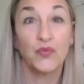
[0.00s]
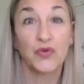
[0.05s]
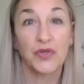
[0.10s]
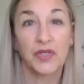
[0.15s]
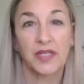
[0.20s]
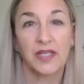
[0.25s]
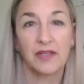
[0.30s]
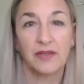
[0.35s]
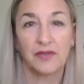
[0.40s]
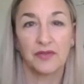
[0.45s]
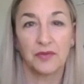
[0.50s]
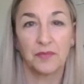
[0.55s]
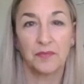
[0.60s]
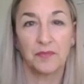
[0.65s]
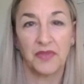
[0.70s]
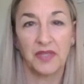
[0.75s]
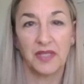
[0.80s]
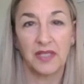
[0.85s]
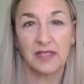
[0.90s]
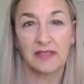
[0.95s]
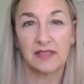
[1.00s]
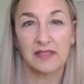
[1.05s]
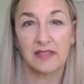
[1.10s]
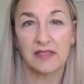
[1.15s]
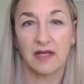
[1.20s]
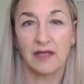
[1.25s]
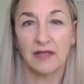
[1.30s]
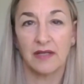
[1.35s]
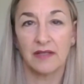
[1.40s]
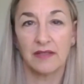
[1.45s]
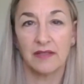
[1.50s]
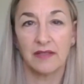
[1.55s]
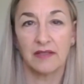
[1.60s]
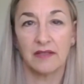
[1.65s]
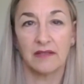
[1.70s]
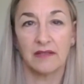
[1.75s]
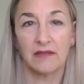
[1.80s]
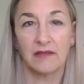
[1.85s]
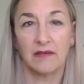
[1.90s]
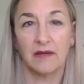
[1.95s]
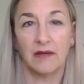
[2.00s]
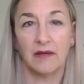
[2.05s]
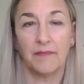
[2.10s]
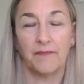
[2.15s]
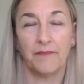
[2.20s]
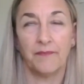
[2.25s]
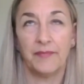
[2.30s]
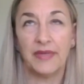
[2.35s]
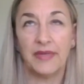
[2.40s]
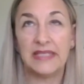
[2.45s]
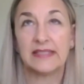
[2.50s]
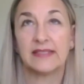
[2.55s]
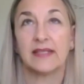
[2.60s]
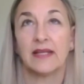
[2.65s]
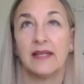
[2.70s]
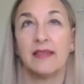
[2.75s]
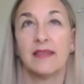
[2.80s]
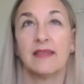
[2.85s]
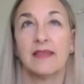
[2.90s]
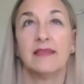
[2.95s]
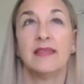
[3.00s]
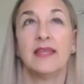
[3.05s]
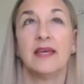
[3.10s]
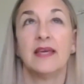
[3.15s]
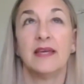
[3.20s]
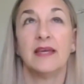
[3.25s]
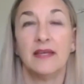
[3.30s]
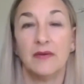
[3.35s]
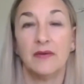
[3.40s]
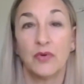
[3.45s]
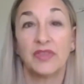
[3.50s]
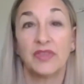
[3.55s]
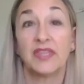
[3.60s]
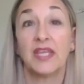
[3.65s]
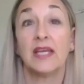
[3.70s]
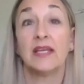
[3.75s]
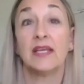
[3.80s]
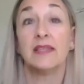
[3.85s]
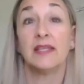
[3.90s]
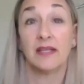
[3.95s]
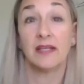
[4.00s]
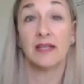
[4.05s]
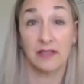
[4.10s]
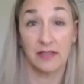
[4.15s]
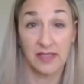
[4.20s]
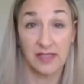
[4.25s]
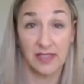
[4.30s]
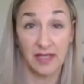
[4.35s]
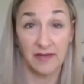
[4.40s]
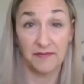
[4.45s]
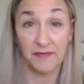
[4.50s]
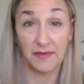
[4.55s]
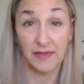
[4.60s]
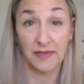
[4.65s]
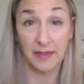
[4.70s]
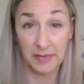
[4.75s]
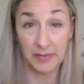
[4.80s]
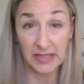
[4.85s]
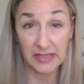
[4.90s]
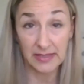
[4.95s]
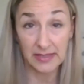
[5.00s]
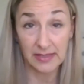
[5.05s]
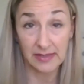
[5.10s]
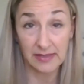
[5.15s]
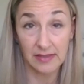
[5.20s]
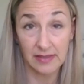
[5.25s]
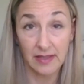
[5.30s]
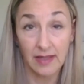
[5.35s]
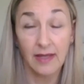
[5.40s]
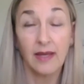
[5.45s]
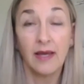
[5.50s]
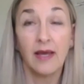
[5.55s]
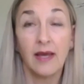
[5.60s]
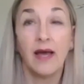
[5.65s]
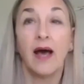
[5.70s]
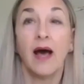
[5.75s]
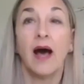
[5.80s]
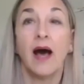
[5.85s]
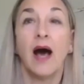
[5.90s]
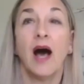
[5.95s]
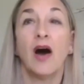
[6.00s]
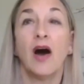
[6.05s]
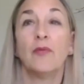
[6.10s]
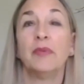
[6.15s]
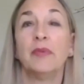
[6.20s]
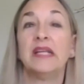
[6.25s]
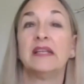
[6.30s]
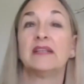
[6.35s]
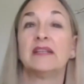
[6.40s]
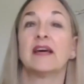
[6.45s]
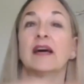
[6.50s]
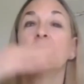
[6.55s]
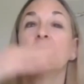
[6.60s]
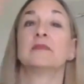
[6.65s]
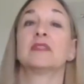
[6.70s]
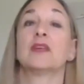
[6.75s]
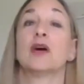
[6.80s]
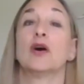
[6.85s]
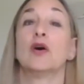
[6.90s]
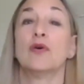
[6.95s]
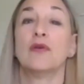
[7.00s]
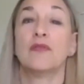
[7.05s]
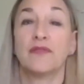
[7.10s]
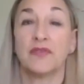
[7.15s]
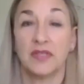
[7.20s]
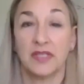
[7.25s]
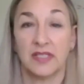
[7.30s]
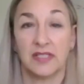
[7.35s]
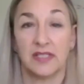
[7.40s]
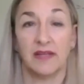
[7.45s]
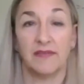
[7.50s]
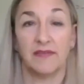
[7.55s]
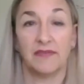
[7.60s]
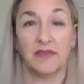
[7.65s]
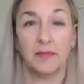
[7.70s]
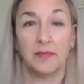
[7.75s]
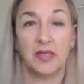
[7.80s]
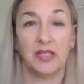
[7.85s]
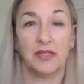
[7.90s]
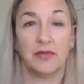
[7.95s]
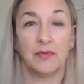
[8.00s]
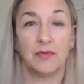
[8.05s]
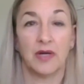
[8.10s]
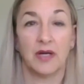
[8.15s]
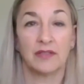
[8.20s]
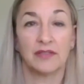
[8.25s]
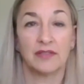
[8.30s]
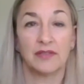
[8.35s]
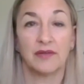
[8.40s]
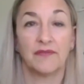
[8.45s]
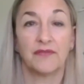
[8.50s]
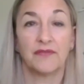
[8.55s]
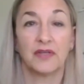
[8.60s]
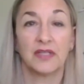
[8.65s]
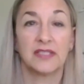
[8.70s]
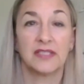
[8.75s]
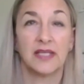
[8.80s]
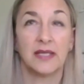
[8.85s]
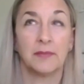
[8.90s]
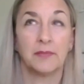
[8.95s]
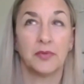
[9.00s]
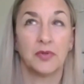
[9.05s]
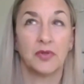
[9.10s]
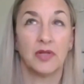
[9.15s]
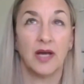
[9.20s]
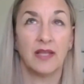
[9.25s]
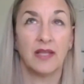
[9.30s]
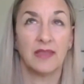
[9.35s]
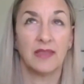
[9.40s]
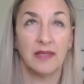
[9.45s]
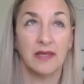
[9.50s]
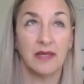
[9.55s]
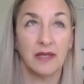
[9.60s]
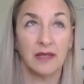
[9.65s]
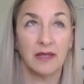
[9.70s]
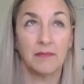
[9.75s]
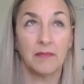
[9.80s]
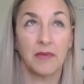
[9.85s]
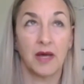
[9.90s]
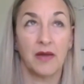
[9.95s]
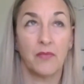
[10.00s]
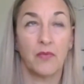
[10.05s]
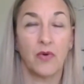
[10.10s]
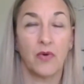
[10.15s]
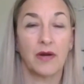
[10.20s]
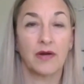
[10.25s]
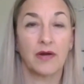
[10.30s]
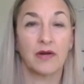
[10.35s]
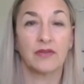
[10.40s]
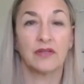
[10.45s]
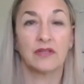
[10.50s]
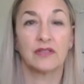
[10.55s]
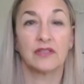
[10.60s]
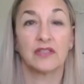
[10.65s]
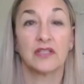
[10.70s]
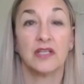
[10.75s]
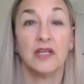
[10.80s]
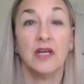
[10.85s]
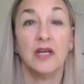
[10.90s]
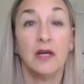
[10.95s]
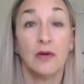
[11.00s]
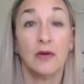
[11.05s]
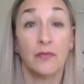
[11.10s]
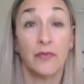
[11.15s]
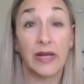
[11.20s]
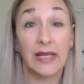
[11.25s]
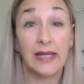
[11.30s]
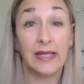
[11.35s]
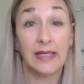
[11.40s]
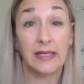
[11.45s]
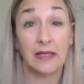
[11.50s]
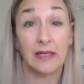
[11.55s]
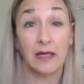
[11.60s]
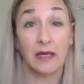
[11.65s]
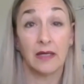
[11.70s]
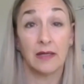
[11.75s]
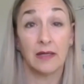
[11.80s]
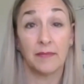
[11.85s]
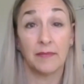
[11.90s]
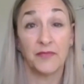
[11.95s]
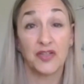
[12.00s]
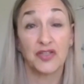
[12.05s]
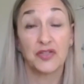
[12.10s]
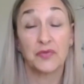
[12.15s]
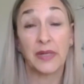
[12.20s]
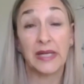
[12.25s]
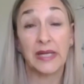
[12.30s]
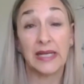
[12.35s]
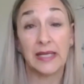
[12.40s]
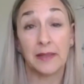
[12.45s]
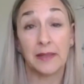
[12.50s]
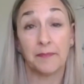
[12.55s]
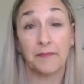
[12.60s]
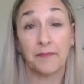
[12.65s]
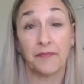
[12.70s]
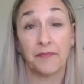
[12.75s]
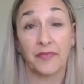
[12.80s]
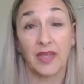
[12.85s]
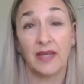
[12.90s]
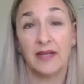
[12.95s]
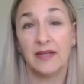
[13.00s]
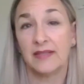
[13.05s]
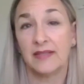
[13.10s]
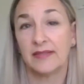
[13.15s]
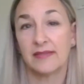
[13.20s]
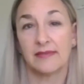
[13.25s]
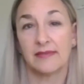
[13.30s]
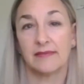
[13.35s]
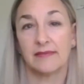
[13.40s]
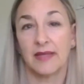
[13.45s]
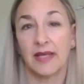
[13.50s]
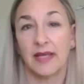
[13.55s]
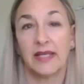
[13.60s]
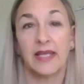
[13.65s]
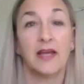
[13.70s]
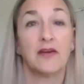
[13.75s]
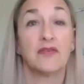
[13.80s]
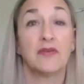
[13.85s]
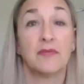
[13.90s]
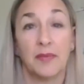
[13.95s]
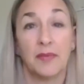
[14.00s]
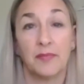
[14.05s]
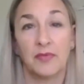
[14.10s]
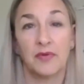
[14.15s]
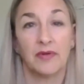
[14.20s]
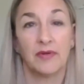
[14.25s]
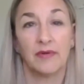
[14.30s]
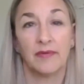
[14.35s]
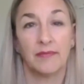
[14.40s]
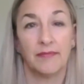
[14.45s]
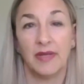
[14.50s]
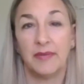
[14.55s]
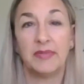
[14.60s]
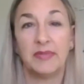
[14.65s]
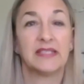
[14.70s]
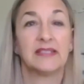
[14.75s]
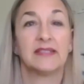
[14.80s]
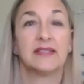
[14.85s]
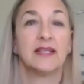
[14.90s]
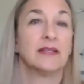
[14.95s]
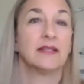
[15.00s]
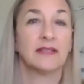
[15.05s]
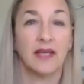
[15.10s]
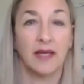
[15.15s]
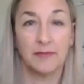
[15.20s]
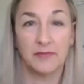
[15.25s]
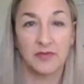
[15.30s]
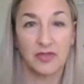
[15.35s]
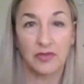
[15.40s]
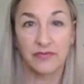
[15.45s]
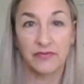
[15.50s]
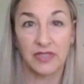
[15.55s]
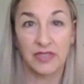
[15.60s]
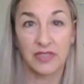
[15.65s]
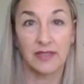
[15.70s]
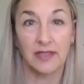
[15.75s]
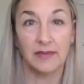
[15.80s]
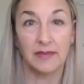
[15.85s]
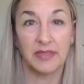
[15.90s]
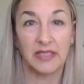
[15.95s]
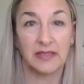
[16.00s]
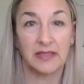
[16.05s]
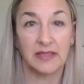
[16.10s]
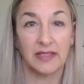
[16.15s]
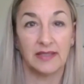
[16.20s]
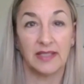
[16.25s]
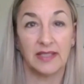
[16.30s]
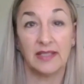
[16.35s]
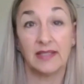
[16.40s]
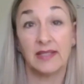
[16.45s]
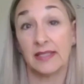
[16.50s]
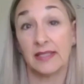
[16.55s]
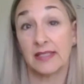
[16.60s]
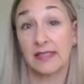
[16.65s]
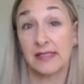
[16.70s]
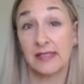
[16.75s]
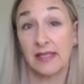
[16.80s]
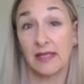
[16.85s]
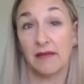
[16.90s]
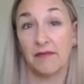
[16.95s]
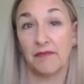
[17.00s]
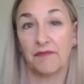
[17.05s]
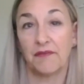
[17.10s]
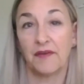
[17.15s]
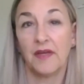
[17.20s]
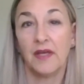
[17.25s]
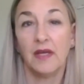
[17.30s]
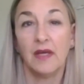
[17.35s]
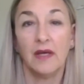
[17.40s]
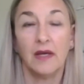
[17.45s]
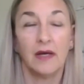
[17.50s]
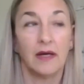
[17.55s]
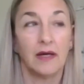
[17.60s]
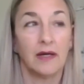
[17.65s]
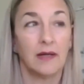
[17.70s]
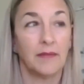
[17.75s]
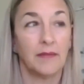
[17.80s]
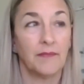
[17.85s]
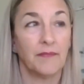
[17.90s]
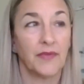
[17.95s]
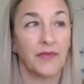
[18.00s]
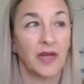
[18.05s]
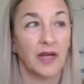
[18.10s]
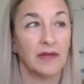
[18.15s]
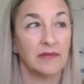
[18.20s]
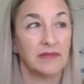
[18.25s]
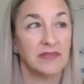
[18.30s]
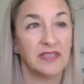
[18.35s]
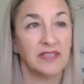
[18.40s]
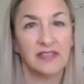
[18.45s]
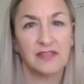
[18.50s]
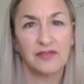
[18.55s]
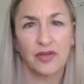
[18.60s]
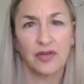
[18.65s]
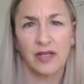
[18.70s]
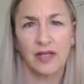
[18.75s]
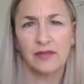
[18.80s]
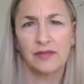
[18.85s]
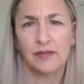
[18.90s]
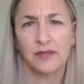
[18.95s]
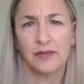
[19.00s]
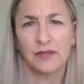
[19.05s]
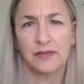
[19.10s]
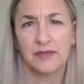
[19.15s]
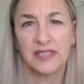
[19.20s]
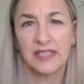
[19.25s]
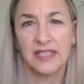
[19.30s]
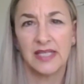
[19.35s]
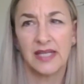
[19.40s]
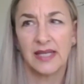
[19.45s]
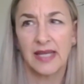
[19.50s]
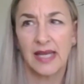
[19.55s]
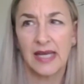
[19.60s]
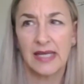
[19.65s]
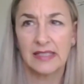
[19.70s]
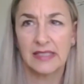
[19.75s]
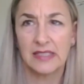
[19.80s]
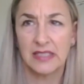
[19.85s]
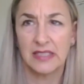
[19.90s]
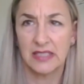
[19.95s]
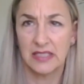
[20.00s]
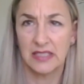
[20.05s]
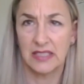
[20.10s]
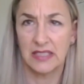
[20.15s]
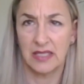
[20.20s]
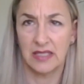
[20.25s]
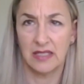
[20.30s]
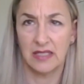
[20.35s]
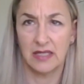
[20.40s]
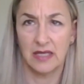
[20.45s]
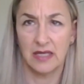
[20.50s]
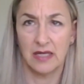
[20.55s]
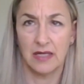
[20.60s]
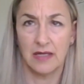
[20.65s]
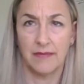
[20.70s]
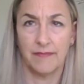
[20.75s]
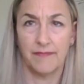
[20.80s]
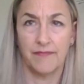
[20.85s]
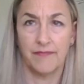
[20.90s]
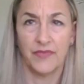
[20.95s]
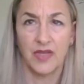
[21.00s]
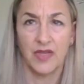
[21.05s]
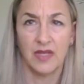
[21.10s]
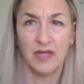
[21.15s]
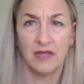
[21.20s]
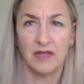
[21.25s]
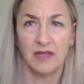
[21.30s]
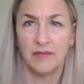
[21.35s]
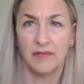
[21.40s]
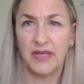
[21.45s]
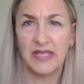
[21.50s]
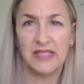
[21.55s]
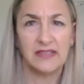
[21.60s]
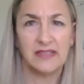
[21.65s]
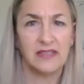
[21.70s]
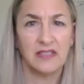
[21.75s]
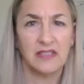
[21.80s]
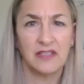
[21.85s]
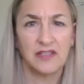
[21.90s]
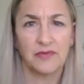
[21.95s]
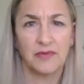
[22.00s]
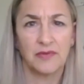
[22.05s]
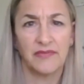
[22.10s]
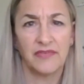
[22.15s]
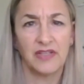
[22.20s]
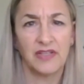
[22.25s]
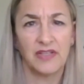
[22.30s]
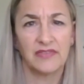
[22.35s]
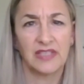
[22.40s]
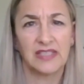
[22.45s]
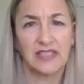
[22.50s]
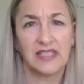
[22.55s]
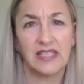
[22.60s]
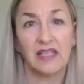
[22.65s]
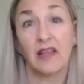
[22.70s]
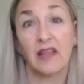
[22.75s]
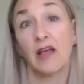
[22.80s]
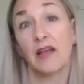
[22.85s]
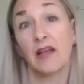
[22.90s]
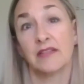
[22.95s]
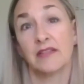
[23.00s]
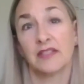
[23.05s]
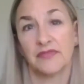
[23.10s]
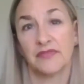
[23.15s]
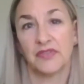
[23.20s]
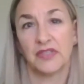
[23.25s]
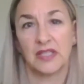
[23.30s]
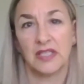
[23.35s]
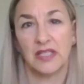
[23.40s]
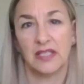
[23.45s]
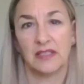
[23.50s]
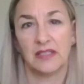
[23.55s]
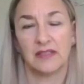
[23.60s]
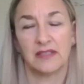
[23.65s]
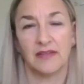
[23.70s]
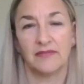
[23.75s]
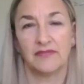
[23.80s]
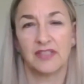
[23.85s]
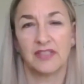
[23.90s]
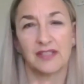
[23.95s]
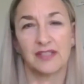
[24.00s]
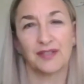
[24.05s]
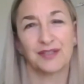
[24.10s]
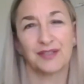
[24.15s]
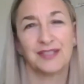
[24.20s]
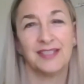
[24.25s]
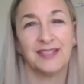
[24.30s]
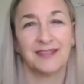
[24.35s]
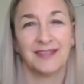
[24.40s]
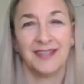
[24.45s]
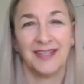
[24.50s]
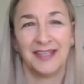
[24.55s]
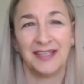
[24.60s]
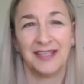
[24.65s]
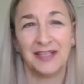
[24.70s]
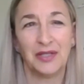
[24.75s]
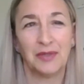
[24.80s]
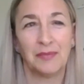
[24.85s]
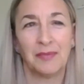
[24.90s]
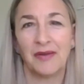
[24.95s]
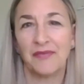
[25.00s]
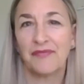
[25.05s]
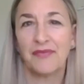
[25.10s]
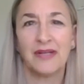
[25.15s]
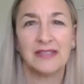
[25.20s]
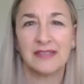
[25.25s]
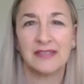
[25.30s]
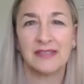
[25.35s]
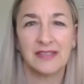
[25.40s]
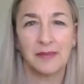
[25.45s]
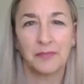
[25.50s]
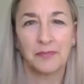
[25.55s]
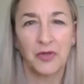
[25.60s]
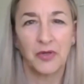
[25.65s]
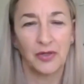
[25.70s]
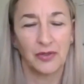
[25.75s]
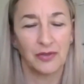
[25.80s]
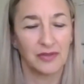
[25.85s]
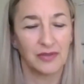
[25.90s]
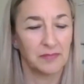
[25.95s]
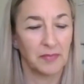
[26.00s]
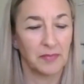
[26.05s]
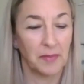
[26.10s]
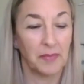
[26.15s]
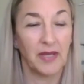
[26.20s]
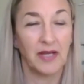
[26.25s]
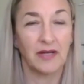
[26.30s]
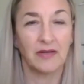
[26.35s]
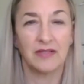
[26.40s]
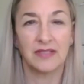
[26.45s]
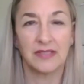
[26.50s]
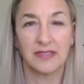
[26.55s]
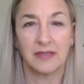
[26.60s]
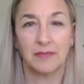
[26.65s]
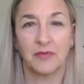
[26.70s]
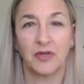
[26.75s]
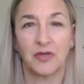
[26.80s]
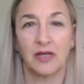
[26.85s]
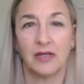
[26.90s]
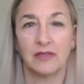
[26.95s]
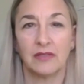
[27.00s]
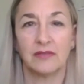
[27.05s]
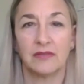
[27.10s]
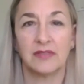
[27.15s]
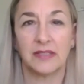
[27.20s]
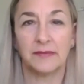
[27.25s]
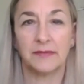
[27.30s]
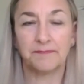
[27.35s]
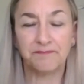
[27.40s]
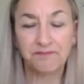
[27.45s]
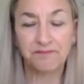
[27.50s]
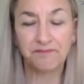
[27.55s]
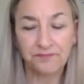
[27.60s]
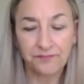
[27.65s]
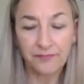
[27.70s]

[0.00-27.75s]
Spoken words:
working group thinks are, based on what they think are safe limits, how many times over the safe limit you are. So for example, I think in my water there's radium, and I can't remember, maybe it's 10 times over the limit that they think is safe. I see trichloroacetic acid and benzene derivatives. I see a lot of different things. I've just looked at, my friends' zip codes, my parents' zip codes, and